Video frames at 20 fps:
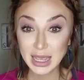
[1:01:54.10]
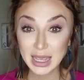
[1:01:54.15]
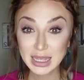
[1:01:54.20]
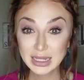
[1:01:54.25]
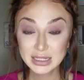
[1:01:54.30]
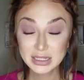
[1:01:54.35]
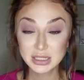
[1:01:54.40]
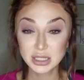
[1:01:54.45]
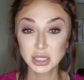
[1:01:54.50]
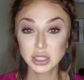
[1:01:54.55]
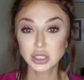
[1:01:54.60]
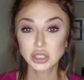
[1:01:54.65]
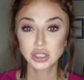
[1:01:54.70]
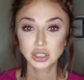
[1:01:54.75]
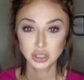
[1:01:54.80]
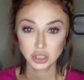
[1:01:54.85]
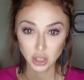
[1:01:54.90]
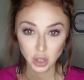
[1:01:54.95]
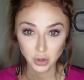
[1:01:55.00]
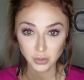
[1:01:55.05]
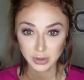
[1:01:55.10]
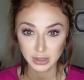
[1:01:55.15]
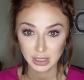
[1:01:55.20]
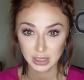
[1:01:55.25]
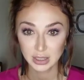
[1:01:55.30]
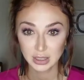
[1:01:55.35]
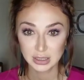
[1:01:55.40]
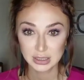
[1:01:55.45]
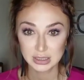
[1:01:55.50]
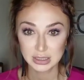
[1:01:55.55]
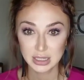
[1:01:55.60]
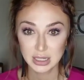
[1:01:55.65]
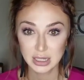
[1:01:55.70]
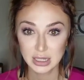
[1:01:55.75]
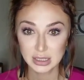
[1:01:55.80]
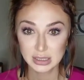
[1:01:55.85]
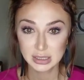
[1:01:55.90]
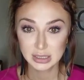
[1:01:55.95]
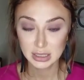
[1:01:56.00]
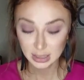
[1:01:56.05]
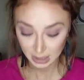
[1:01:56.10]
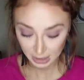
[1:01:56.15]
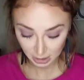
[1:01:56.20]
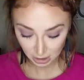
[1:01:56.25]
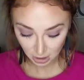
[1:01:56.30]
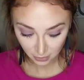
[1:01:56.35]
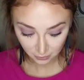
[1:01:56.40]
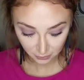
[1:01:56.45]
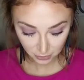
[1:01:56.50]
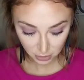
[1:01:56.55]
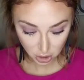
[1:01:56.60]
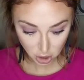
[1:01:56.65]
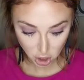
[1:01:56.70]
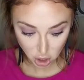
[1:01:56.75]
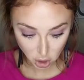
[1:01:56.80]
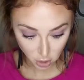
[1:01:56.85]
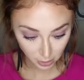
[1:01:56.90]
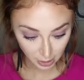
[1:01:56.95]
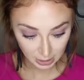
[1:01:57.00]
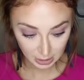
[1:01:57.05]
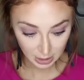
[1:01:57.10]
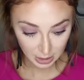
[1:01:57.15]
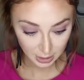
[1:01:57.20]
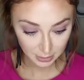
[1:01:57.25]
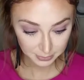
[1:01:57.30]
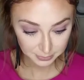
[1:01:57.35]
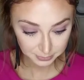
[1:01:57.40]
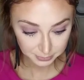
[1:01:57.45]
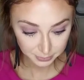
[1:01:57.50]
It's so ridiculously easy. You have no idea.